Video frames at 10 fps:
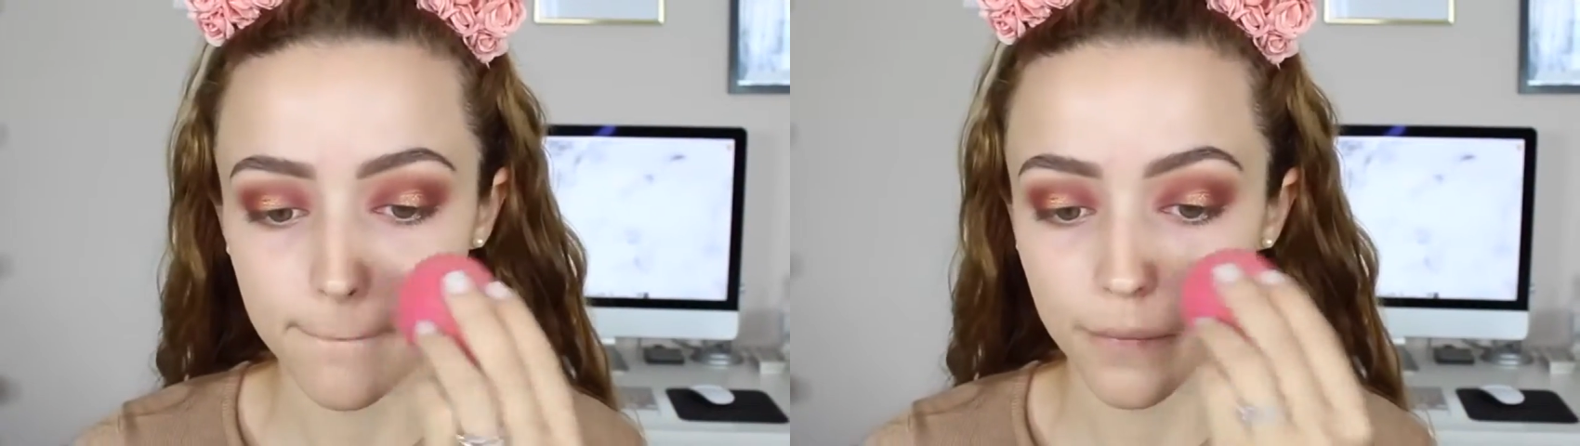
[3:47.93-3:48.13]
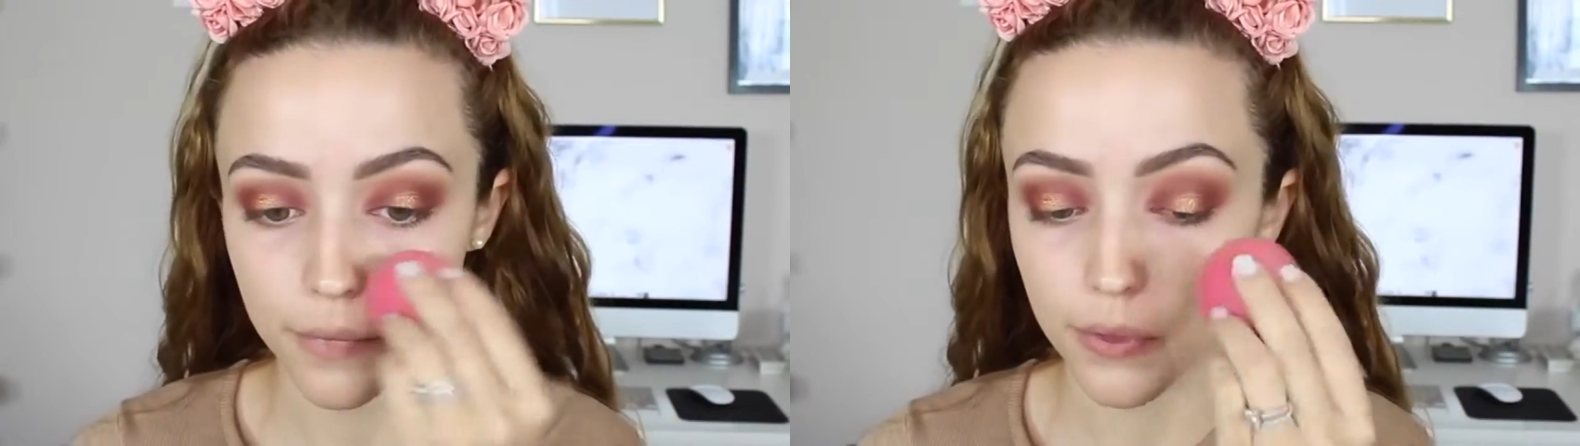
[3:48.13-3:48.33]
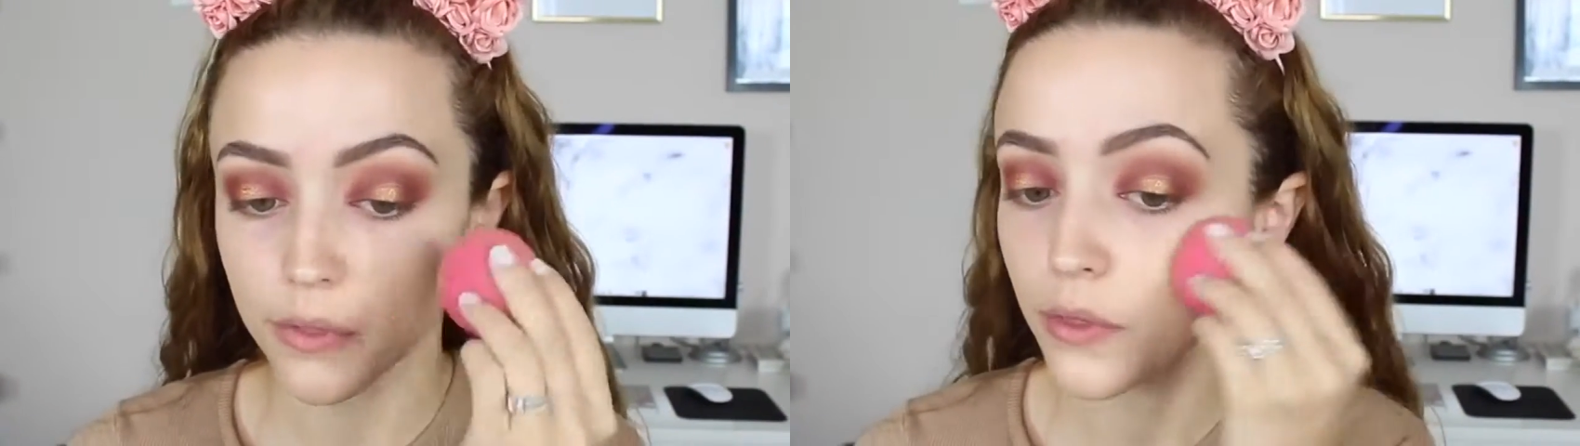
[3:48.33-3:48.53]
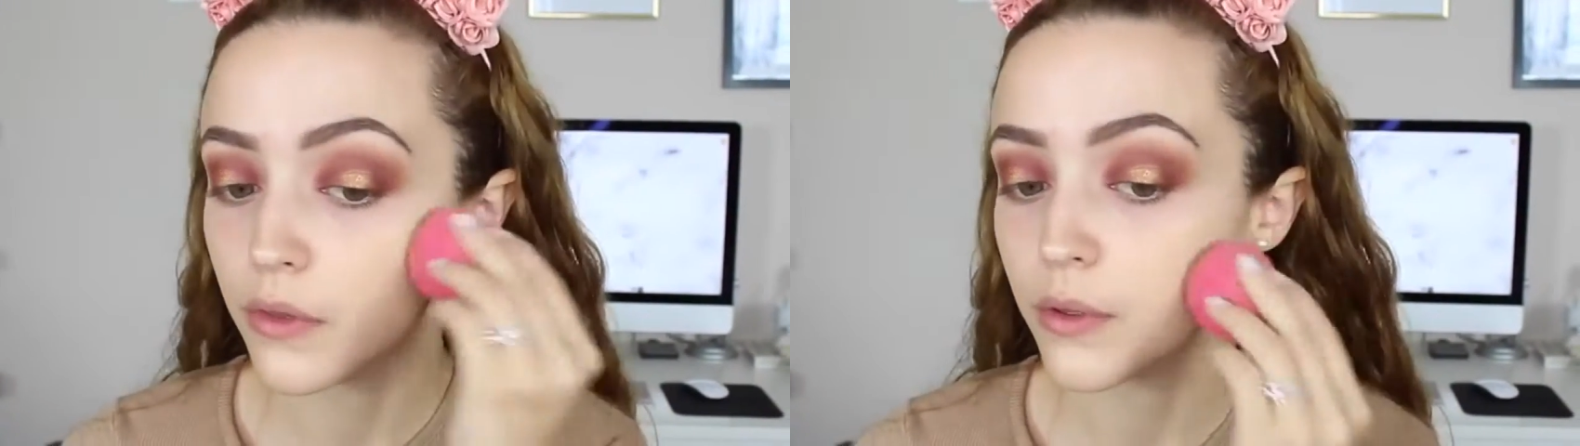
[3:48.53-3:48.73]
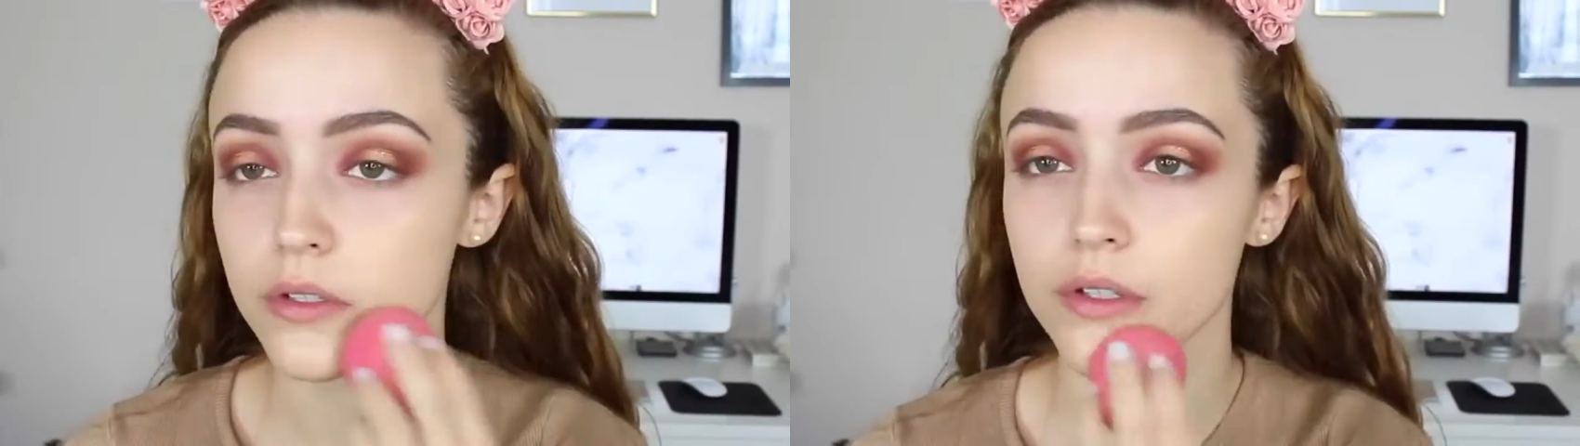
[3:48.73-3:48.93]
Pro Glow
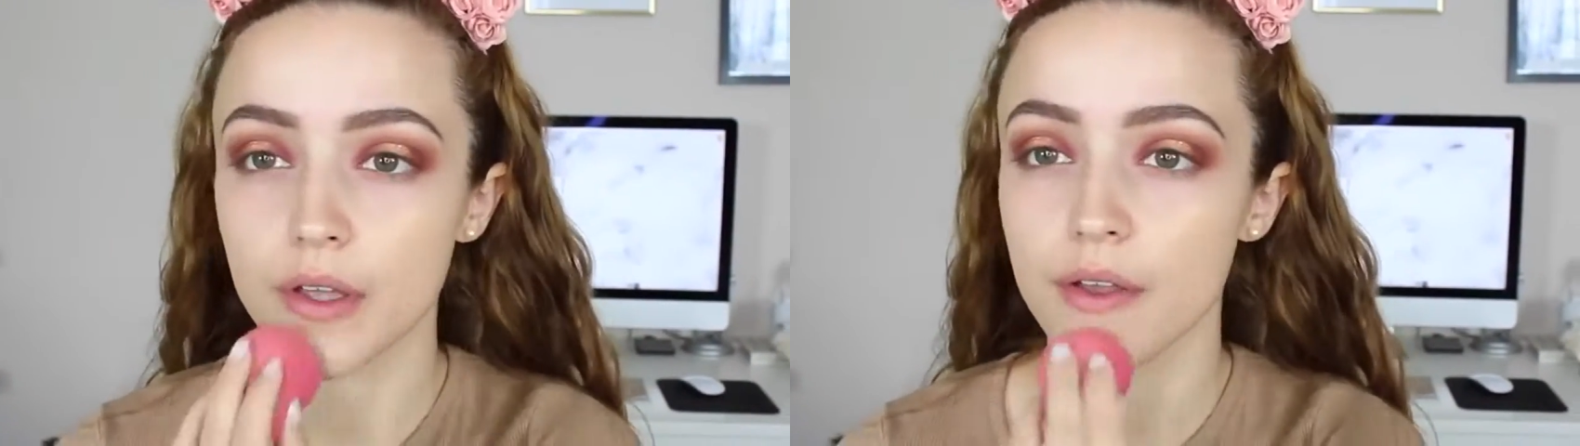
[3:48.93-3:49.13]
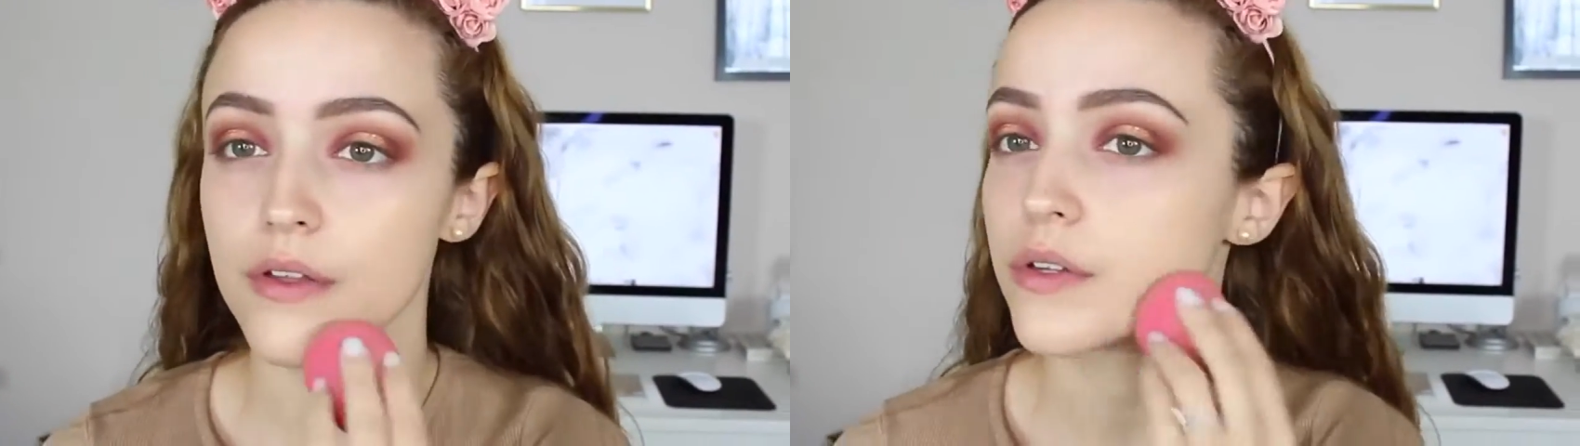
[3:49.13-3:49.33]
Foundation.